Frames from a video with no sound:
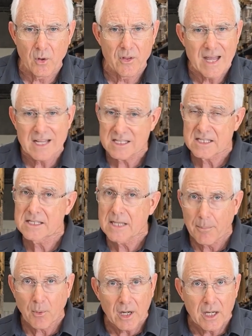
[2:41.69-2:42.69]
That
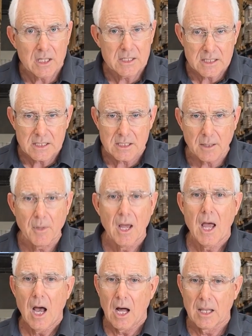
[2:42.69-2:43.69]
separated system
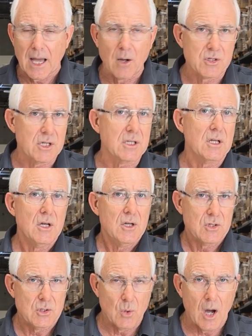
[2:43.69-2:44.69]
allows it
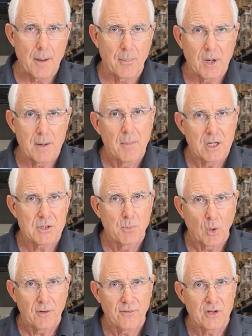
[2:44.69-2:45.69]
to operate much more
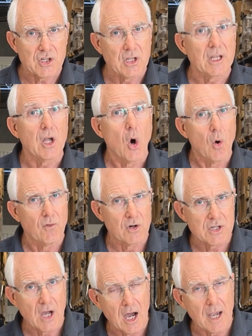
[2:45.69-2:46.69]
efficiently over
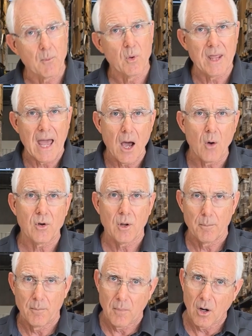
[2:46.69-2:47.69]
time without
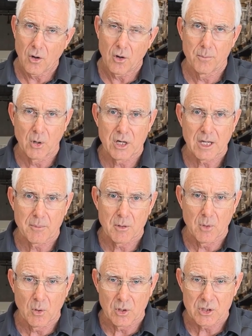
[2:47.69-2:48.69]
burning up the
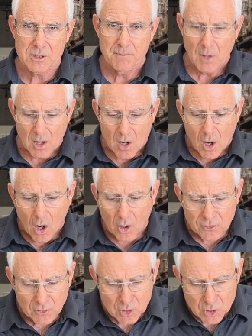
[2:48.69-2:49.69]
motors.
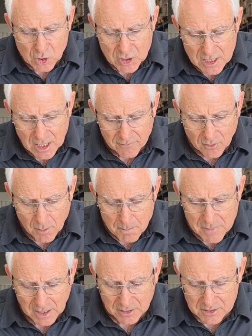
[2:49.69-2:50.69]
Also, you should never
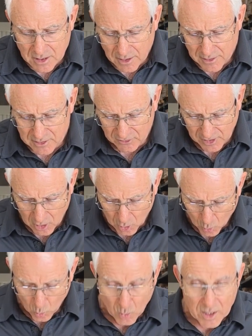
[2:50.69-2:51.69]
mix this air
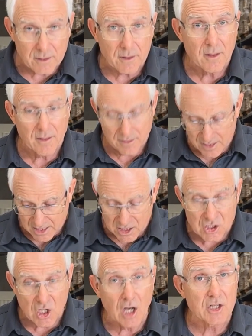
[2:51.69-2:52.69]
with the
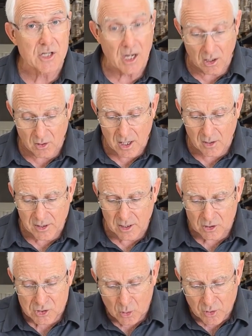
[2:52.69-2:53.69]
exhaust air out here.
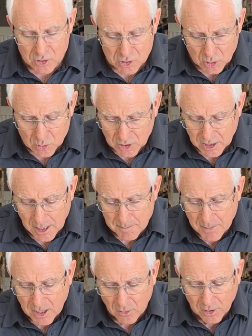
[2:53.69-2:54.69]
So there's usually a
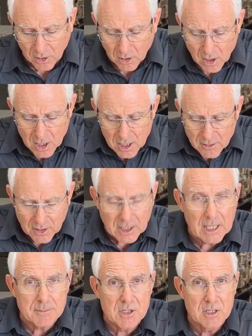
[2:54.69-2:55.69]
barrier that
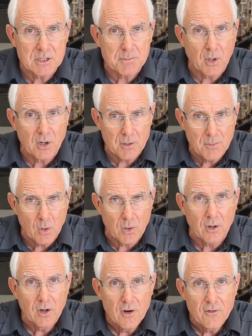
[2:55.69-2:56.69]
keeps this part of the motor
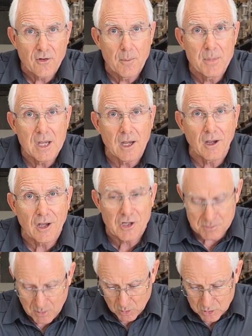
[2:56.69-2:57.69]
from being
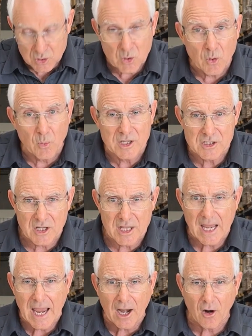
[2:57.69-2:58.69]
exposed to the rest of the
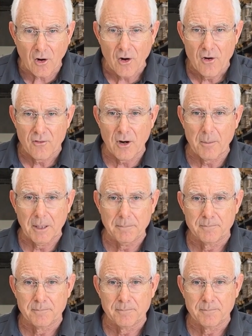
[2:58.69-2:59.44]
air from it.